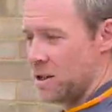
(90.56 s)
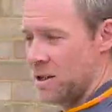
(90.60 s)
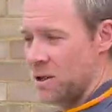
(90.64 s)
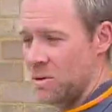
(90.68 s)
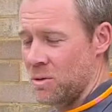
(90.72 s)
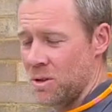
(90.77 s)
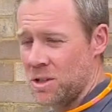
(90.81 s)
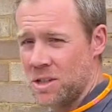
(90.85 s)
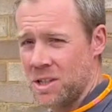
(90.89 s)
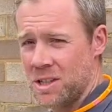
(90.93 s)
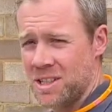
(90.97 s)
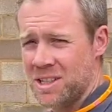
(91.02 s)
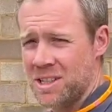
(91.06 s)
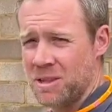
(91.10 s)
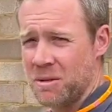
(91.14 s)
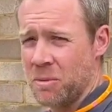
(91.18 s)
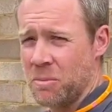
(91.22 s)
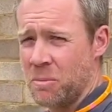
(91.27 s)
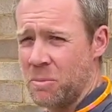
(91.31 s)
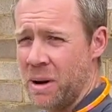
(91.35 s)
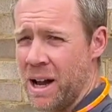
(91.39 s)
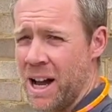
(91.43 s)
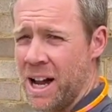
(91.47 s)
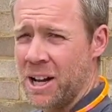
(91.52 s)
which is
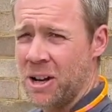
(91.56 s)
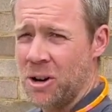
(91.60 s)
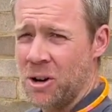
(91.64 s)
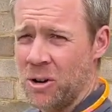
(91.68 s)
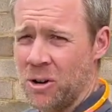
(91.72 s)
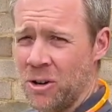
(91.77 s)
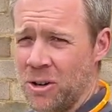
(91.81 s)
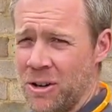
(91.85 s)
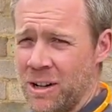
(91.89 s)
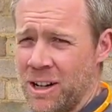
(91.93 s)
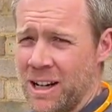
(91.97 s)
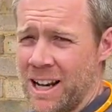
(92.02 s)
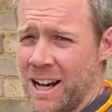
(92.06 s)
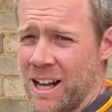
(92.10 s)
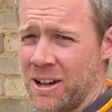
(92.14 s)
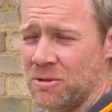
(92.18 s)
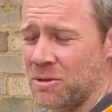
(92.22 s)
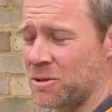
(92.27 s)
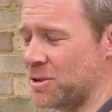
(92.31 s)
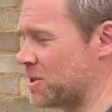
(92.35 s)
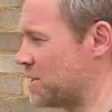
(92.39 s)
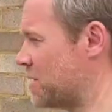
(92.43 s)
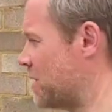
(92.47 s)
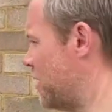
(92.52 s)
bang on
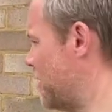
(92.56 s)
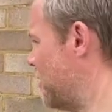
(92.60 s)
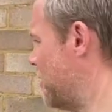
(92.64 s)
level, so